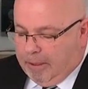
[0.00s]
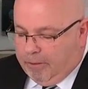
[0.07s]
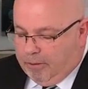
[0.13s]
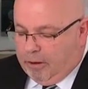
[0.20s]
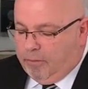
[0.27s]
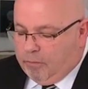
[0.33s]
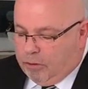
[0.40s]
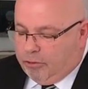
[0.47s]

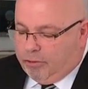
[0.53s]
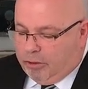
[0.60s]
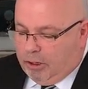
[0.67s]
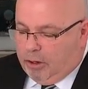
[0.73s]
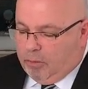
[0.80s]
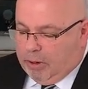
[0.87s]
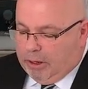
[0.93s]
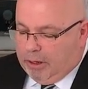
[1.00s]
Then in verse
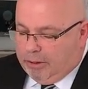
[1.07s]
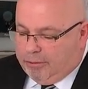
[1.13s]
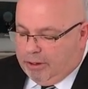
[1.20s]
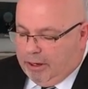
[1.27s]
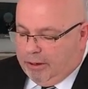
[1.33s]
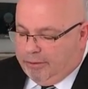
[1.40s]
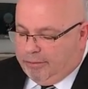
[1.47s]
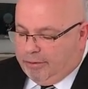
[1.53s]
31, it
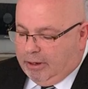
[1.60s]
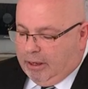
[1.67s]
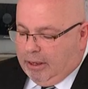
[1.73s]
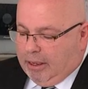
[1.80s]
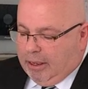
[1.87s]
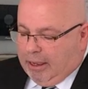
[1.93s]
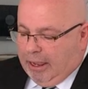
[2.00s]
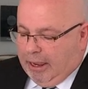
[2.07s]
says,
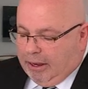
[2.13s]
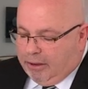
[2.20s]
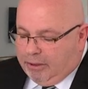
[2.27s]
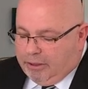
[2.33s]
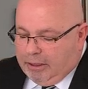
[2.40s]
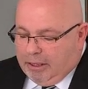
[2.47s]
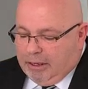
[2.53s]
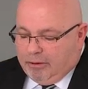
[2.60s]
And
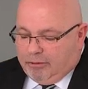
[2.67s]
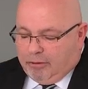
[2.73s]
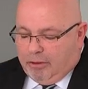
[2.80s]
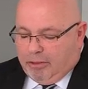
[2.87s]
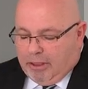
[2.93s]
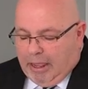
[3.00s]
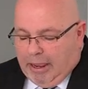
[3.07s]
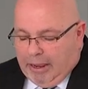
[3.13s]
these are
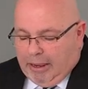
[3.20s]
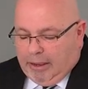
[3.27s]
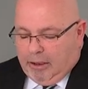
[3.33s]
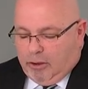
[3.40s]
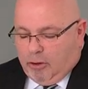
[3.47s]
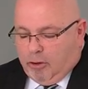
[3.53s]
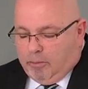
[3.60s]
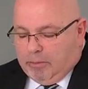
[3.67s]
they
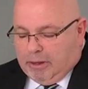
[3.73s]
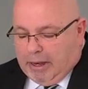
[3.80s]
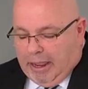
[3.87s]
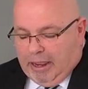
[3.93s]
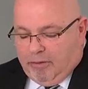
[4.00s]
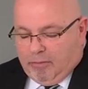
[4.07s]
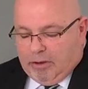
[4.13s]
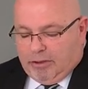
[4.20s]
whom
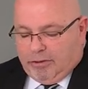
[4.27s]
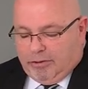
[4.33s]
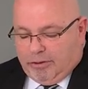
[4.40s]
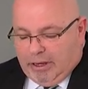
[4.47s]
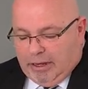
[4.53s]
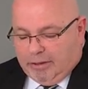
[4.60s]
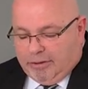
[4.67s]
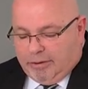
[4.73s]
David
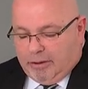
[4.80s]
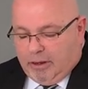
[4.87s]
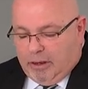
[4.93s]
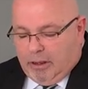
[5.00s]
set